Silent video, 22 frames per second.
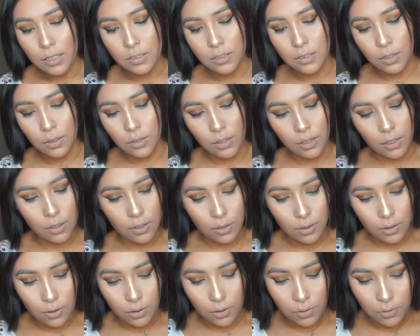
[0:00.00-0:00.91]

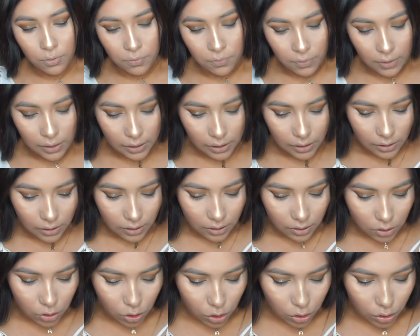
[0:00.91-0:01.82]
Studio
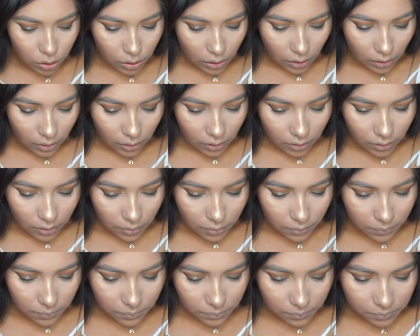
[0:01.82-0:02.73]
Finish
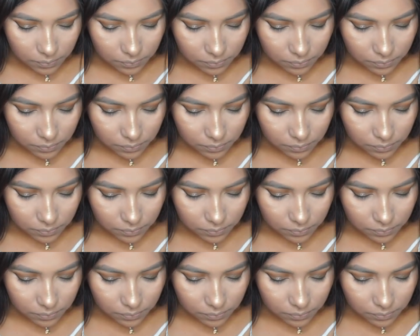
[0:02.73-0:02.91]
um,